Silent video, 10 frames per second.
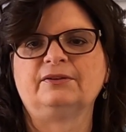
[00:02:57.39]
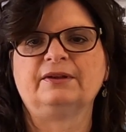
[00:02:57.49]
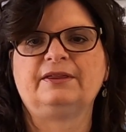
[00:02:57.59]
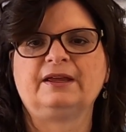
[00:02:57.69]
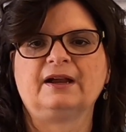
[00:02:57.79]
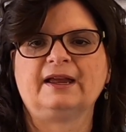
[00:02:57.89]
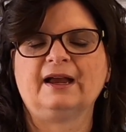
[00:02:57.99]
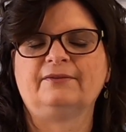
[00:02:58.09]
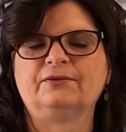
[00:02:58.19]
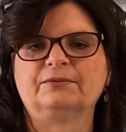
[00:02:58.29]
The only thing I
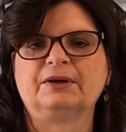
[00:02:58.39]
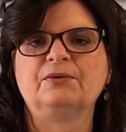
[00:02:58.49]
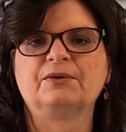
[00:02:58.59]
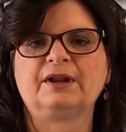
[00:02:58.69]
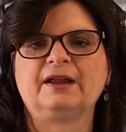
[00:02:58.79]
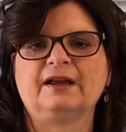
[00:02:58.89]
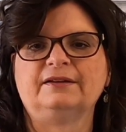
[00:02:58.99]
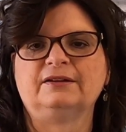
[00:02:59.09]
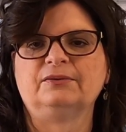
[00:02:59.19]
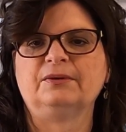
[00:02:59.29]
had for recording
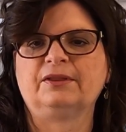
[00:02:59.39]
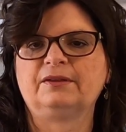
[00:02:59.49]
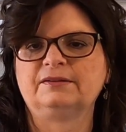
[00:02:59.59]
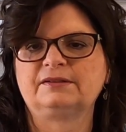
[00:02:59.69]
had to do with